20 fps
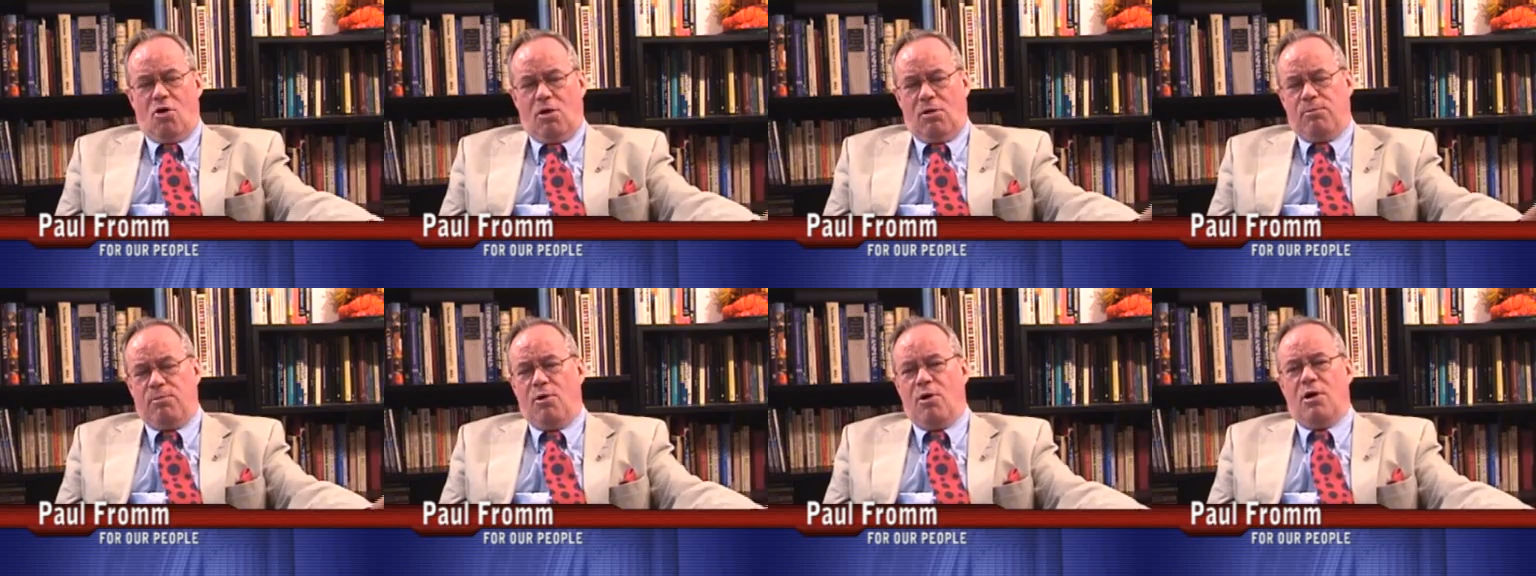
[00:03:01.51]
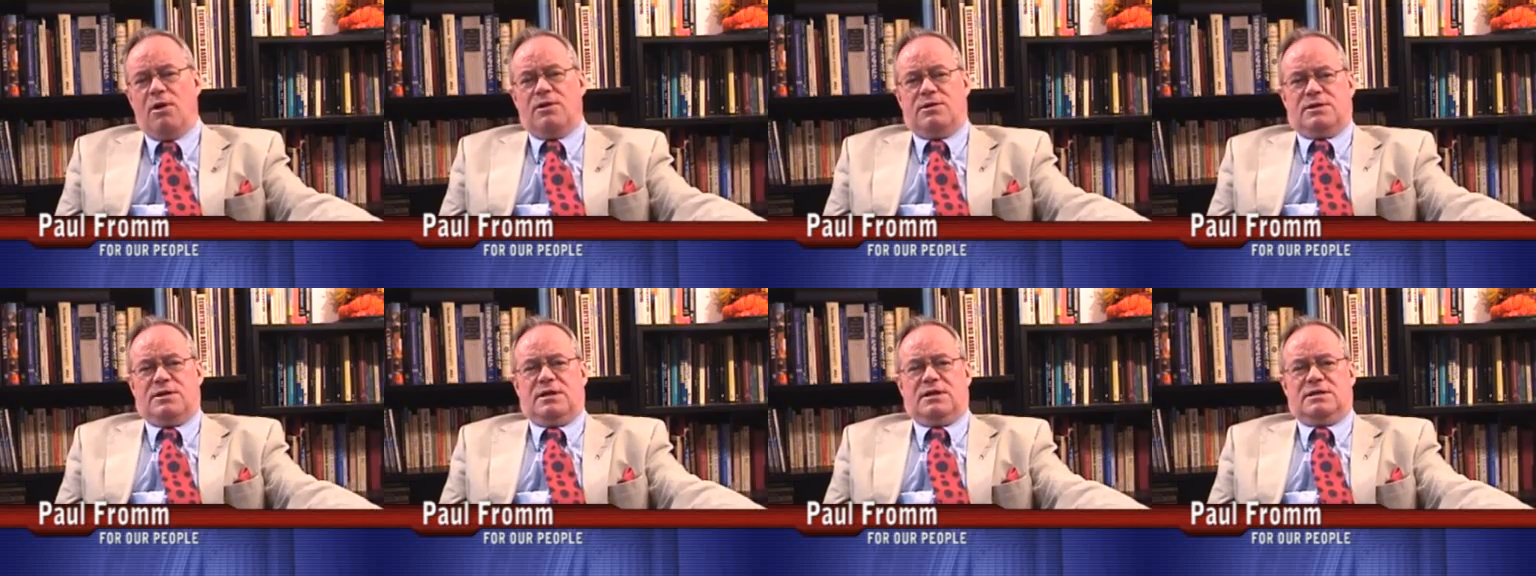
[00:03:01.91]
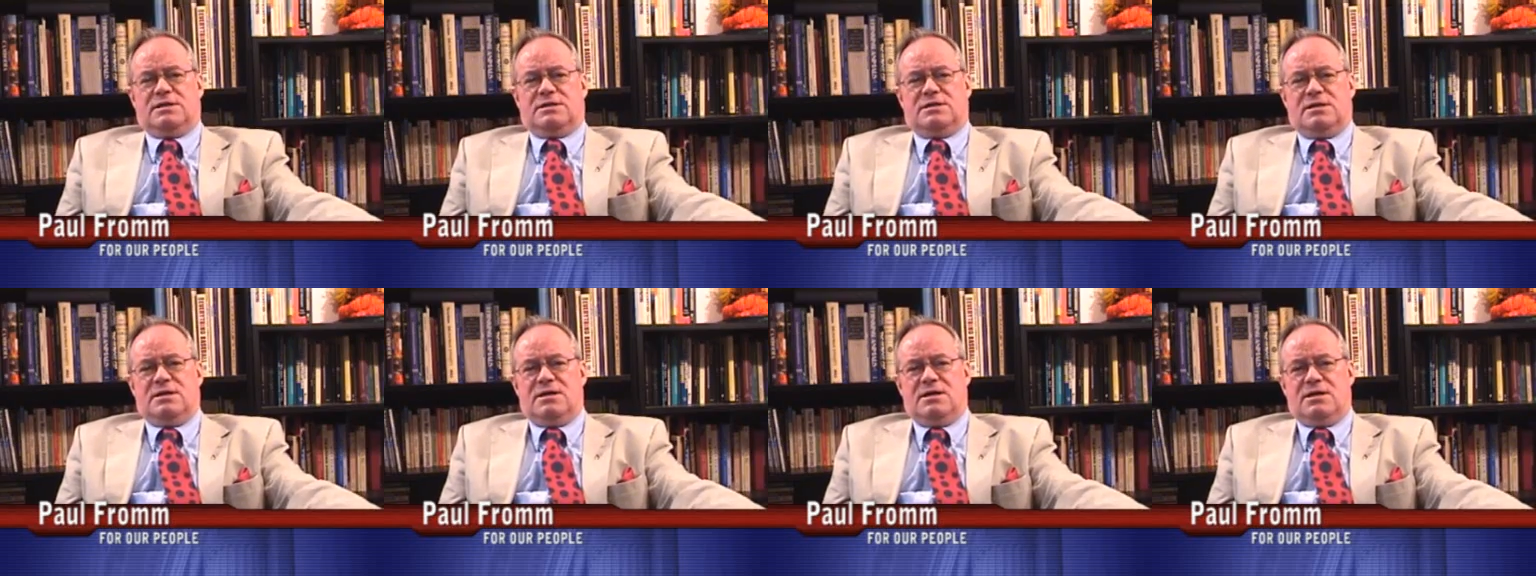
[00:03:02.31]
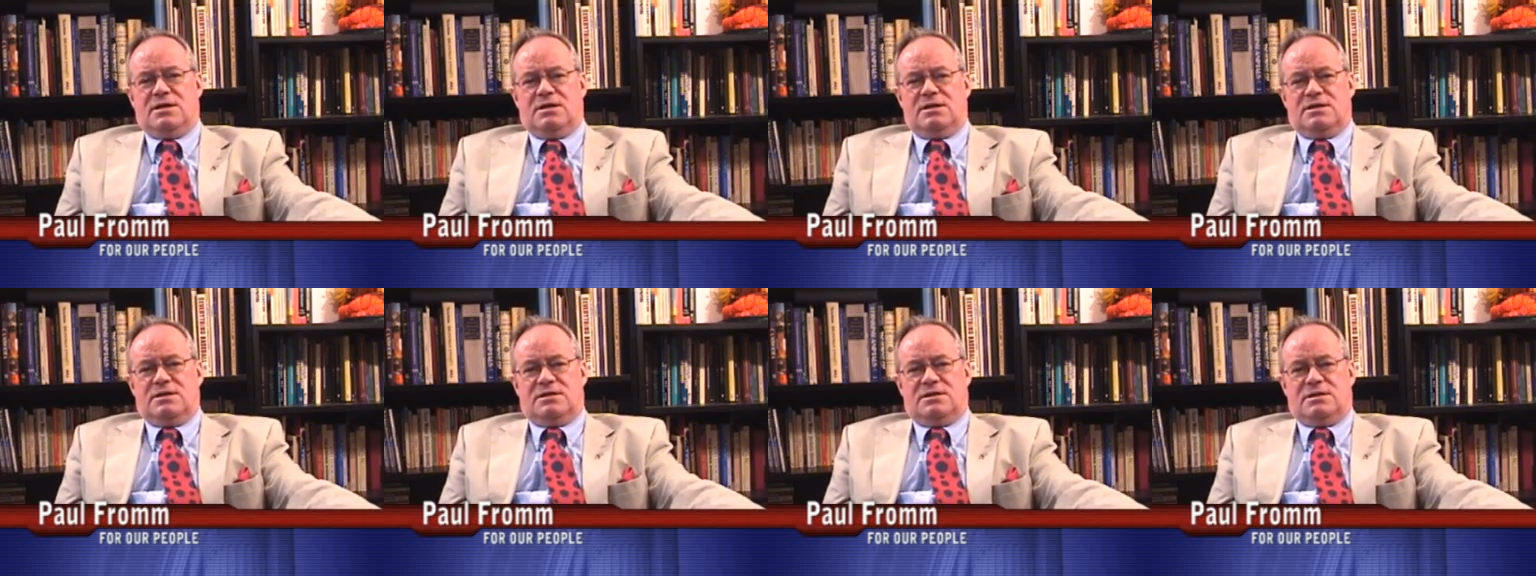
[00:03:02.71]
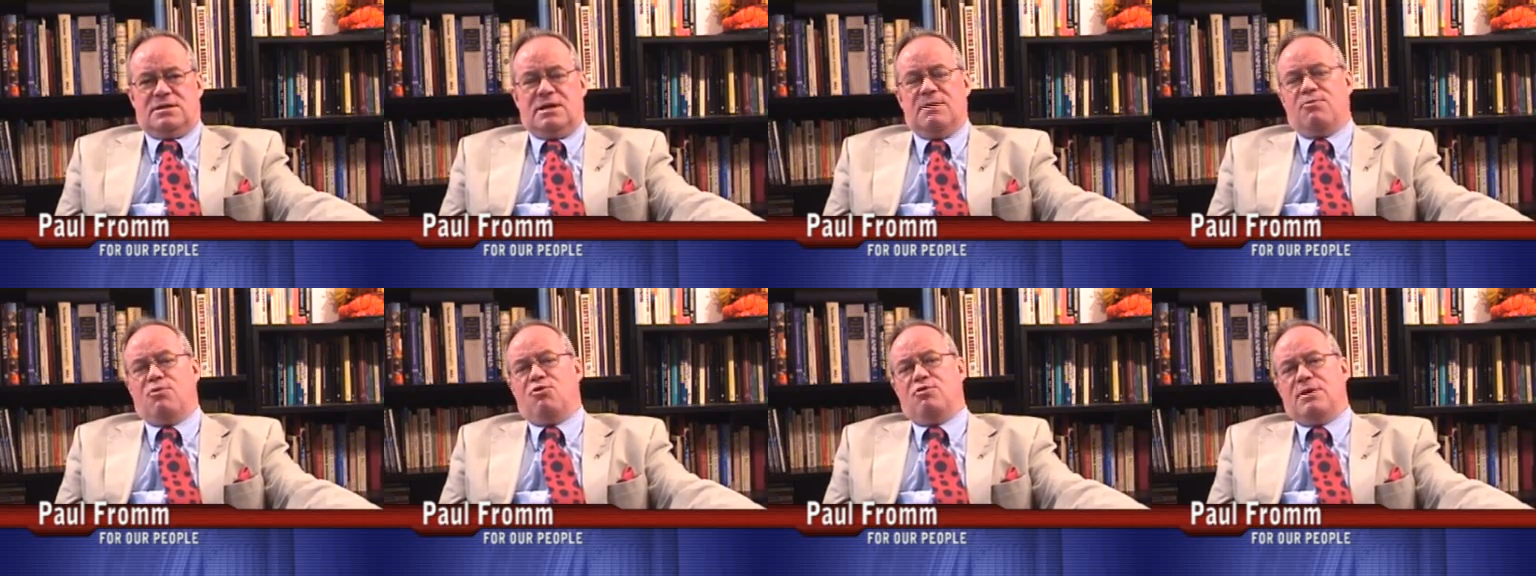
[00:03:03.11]
All politics,
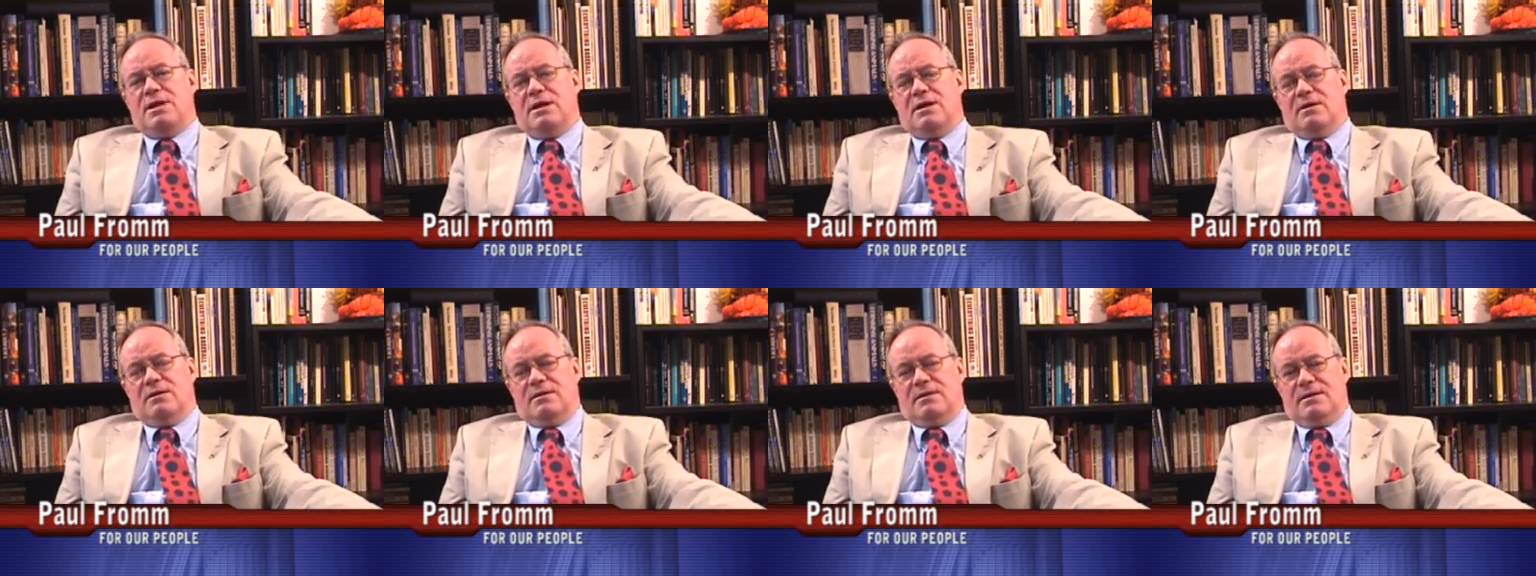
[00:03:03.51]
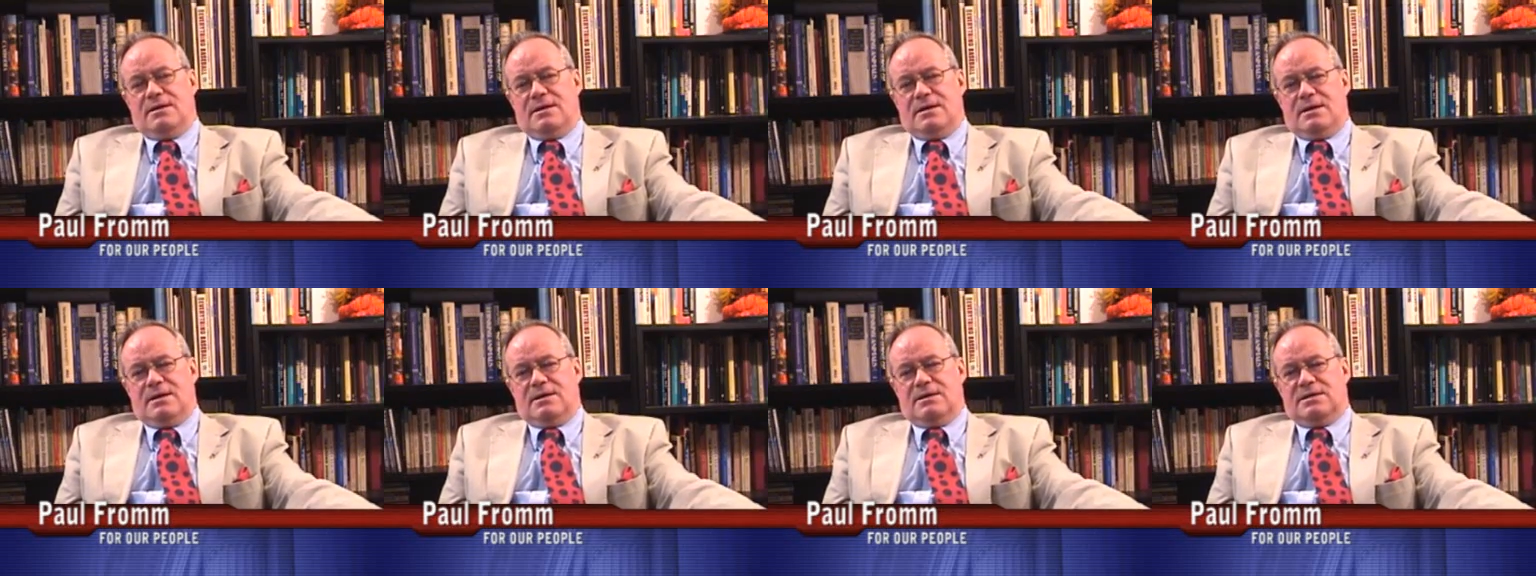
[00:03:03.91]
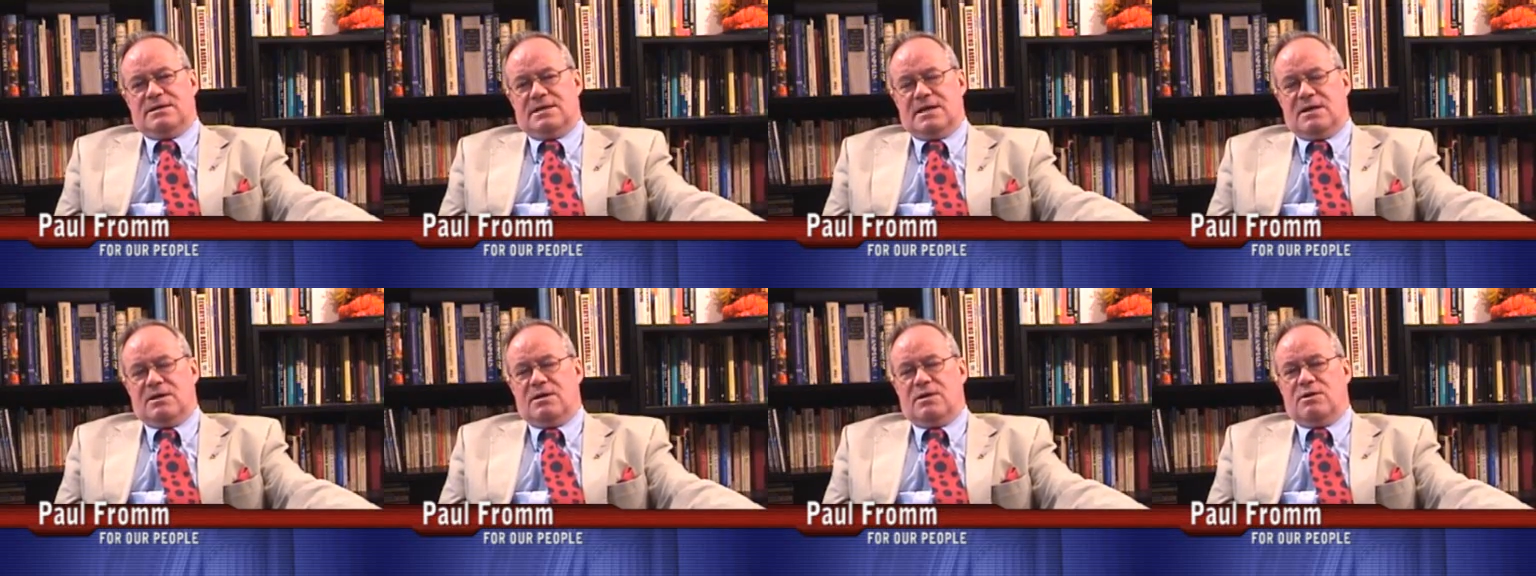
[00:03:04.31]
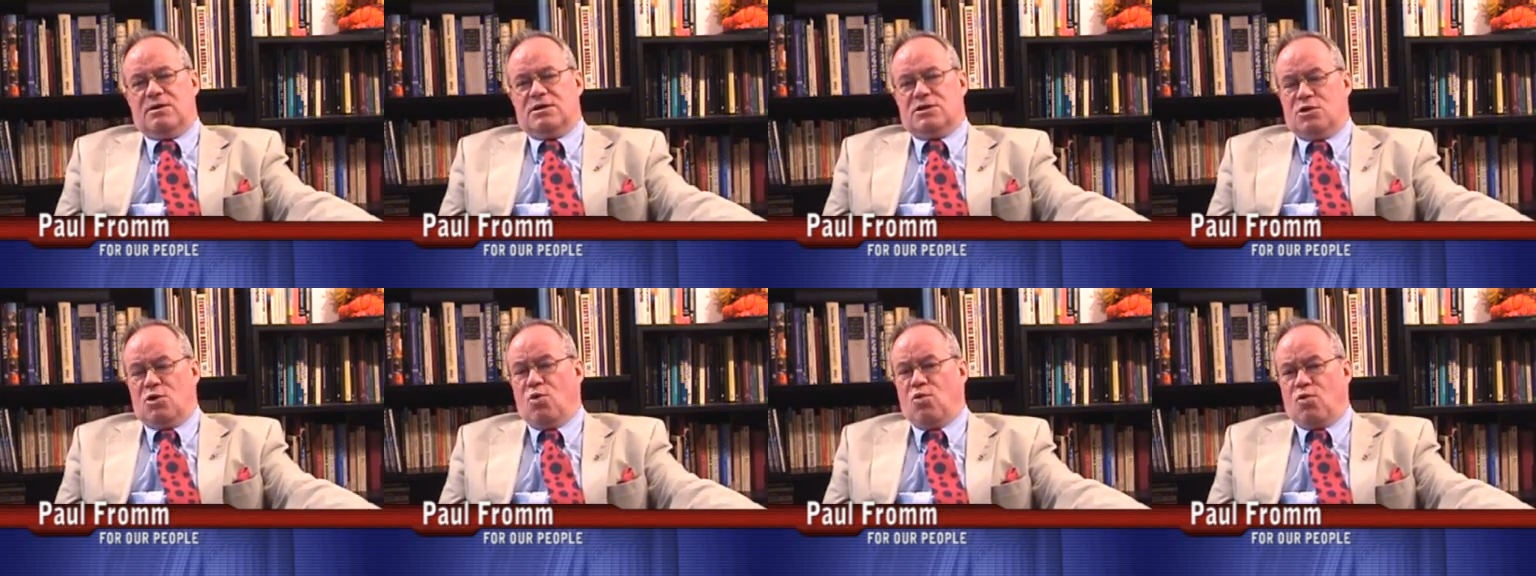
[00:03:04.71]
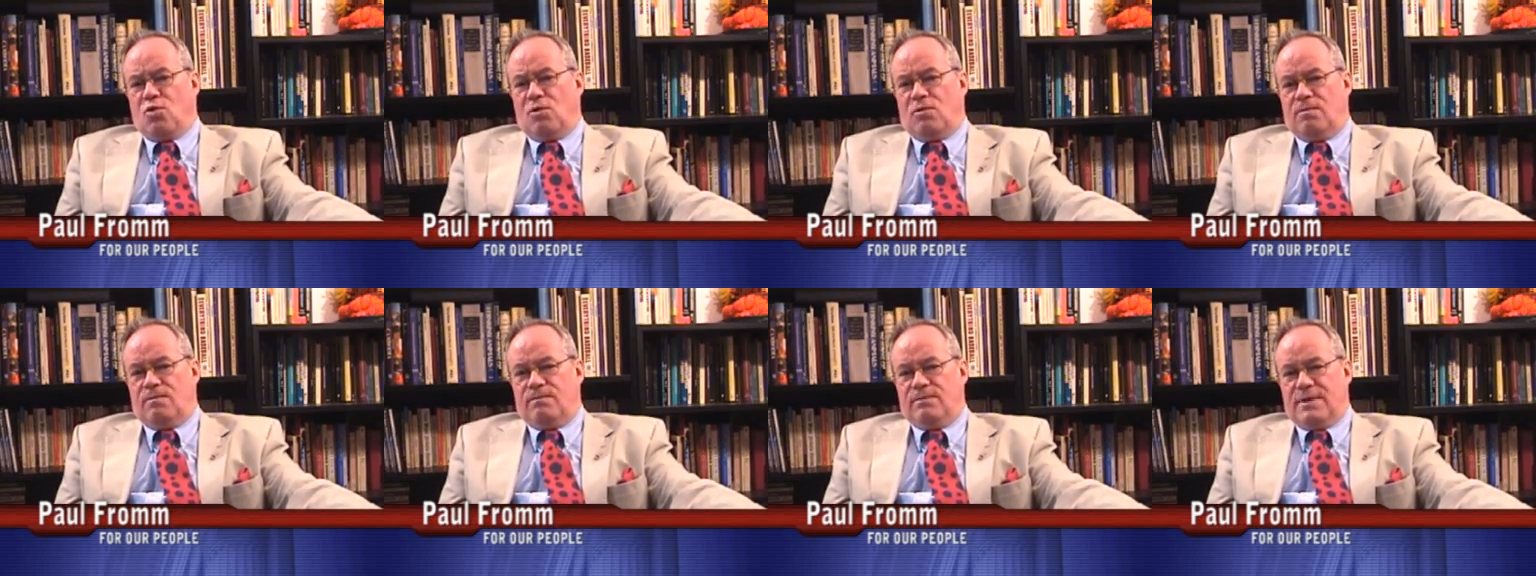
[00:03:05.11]
Tip O'Neill said, is
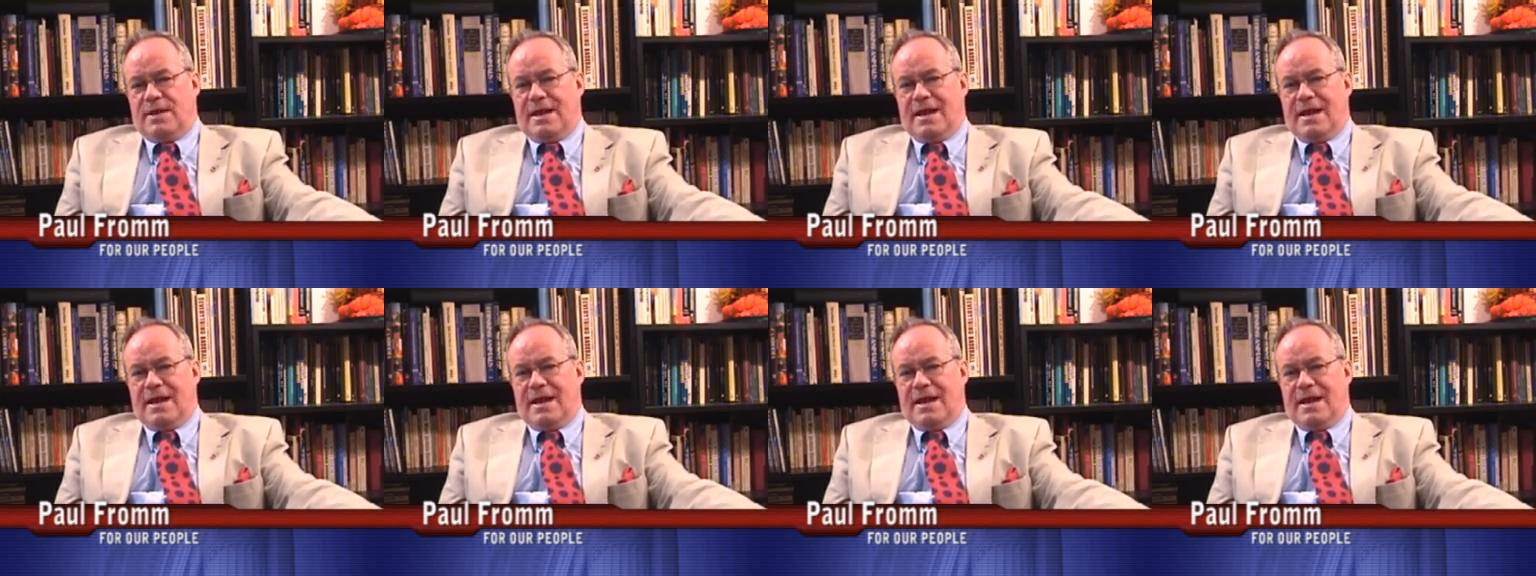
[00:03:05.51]
local.